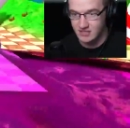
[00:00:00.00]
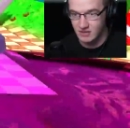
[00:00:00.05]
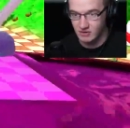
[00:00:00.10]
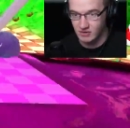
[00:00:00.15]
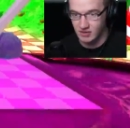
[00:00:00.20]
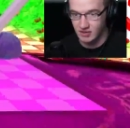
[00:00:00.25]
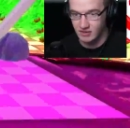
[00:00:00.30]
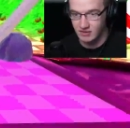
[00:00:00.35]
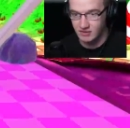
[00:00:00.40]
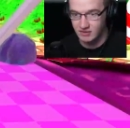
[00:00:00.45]

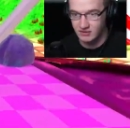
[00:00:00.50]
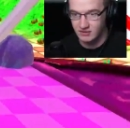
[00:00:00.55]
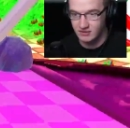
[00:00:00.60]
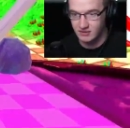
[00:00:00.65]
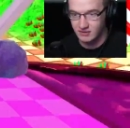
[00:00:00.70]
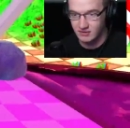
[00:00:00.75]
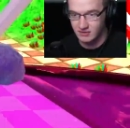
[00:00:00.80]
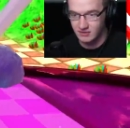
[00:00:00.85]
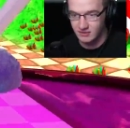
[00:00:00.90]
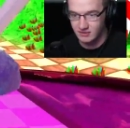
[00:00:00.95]
Nogla. Come on, come
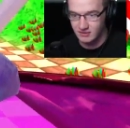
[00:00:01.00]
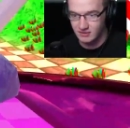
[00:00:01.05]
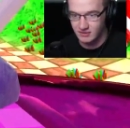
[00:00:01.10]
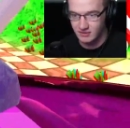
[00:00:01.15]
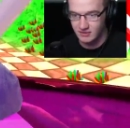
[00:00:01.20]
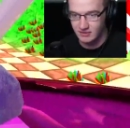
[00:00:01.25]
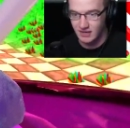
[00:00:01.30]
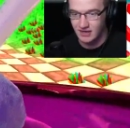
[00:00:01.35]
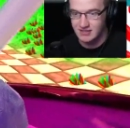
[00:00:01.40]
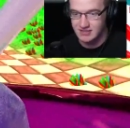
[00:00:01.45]
on,
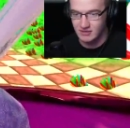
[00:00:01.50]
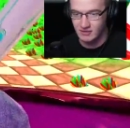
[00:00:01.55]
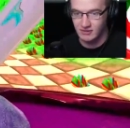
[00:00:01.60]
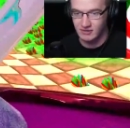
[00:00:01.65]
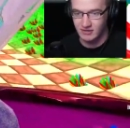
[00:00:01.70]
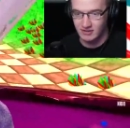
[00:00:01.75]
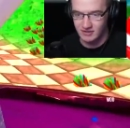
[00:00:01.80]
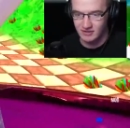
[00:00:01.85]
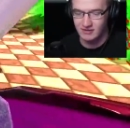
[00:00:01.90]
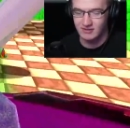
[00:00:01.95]
come nice, on, Nogla.
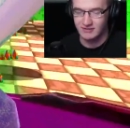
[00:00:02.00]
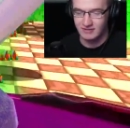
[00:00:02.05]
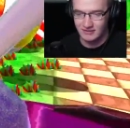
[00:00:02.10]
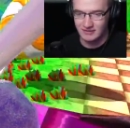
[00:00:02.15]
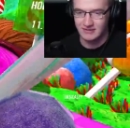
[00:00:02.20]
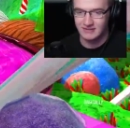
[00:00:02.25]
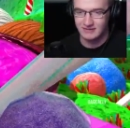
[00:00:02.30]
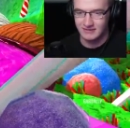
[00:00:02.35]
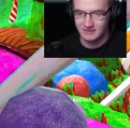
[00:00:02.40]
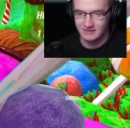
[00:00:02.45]
Jelly!
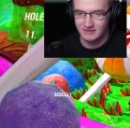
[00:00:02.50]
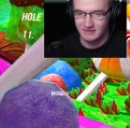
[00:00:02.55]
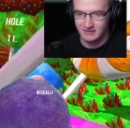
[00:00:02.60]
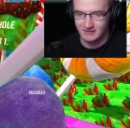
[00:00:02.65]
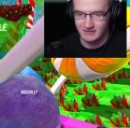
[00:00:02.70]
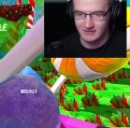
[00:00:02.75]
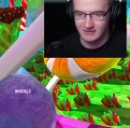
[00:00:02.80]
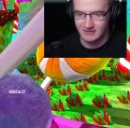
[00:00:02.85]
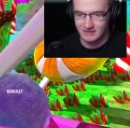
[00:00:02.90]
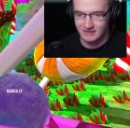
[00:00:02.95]

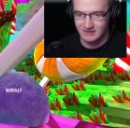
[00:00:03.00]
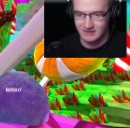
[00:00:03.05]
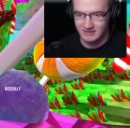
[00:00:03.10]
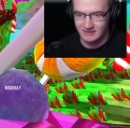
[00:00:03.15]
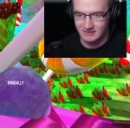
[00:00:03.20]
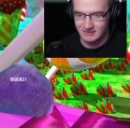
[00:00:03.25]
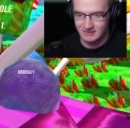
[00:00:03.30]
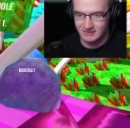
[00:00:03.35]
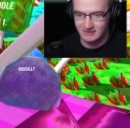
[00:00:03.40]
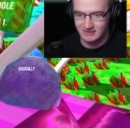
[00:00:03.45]
Don't go back
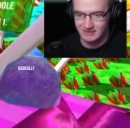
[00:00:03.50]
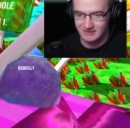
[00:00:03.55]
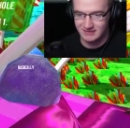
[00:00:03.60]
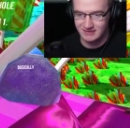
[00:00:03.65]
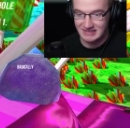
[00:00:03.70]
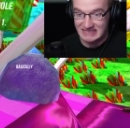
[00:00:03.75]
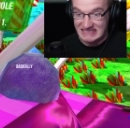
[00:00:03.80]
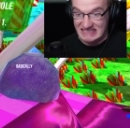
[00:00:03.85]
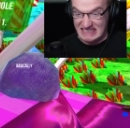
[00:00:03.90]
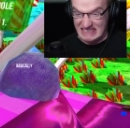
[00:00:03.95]
down!
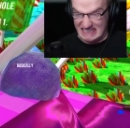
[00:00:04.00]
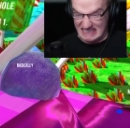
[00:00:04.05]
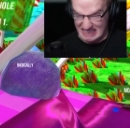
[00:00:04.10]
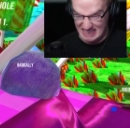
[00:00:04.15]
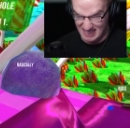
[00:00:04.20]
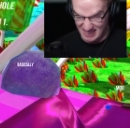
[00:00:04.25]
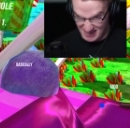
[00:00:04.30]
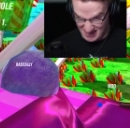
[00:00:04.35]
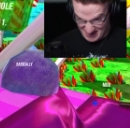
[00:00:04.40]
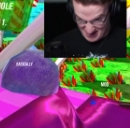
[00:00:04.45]

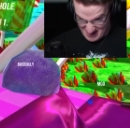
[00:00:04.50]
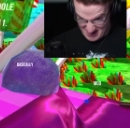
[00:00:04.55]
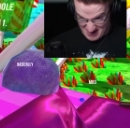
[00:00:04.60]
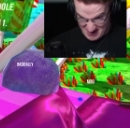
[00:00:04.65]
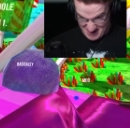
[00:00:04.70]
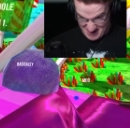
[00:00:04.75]
Don't do it!